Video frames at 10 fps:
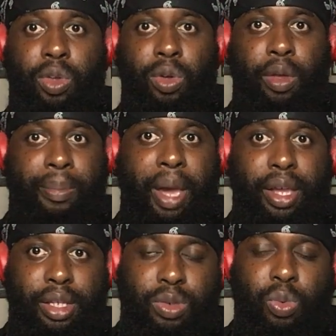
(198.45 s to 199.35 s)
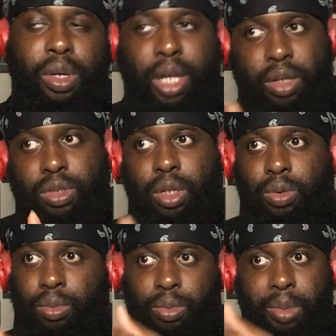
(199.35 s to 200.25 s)
you back against well I ain't gonna say
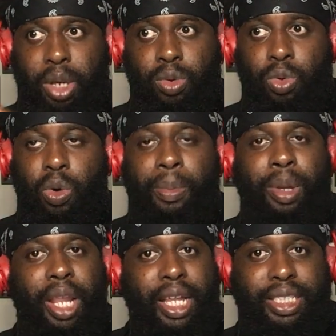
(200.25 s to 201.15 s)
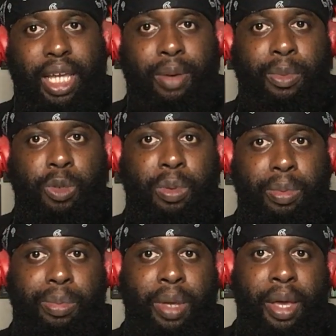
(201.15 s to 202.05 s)
no matter who you are but a lot of times most people